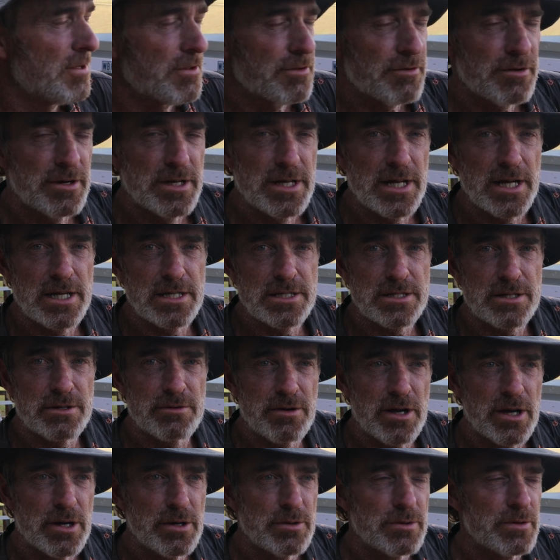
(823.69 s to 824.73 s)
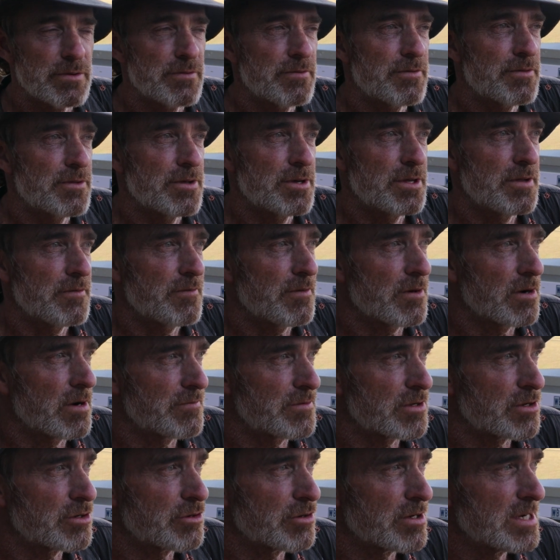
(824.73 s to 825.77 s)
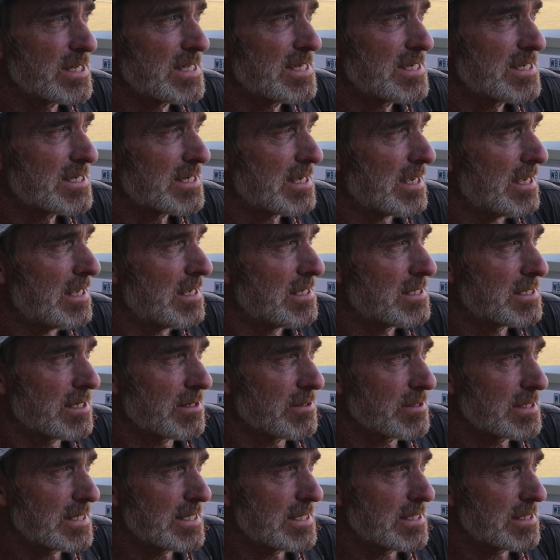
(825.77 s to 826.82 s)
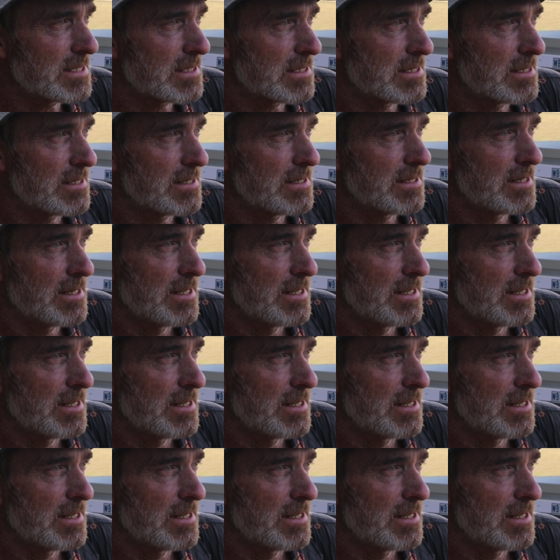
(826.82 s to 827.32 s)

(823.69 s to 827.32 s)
3 days in a row of 35 degrees Celsius.